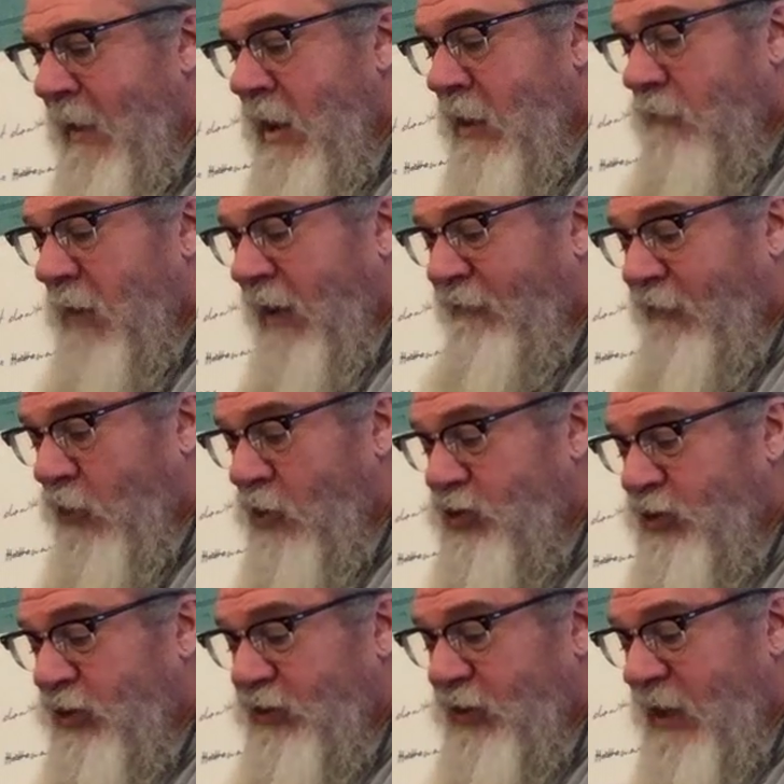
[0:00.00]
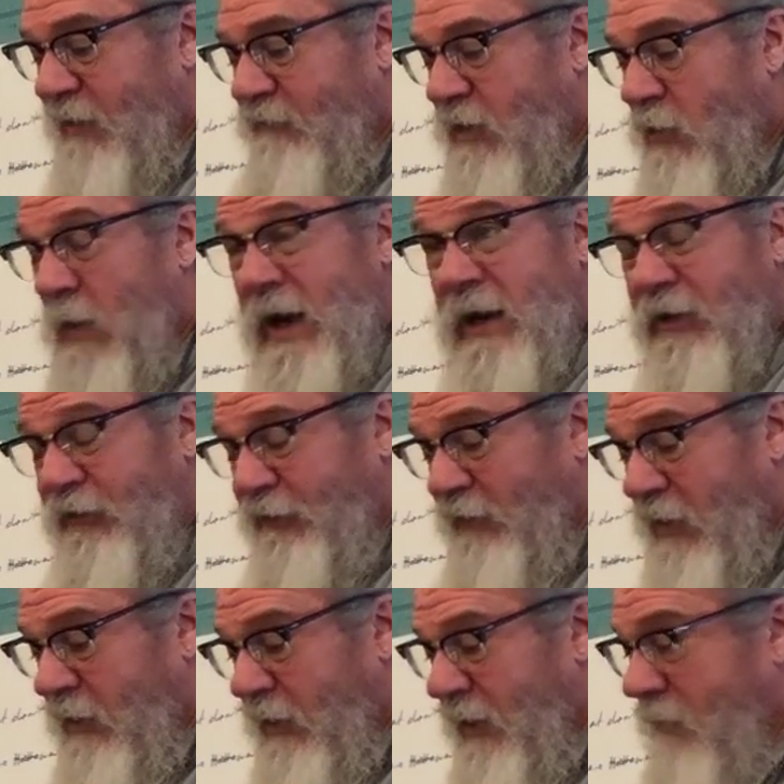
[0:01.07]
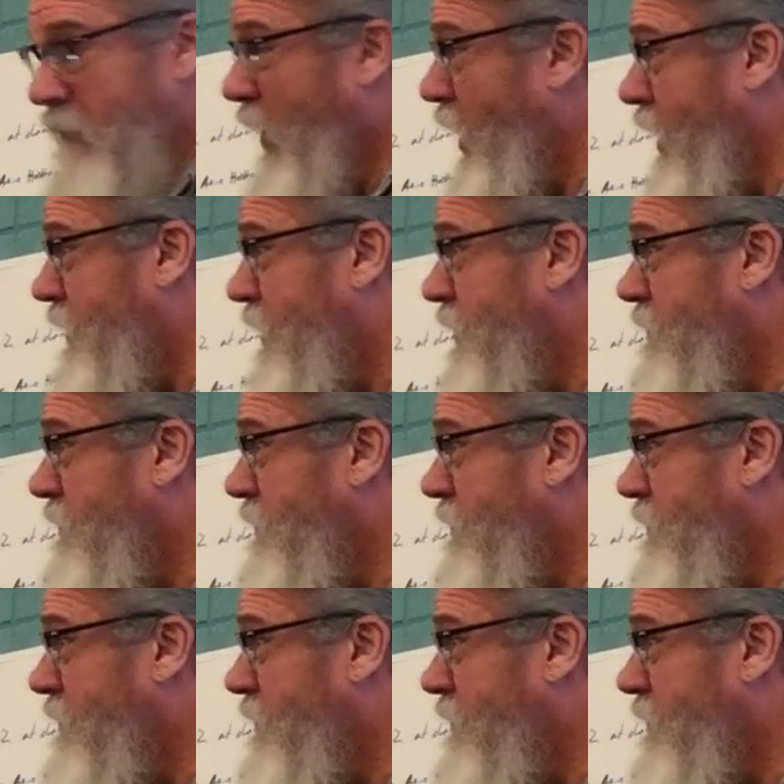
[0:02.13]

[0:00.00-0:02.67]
My fortunes every way is fairly marked.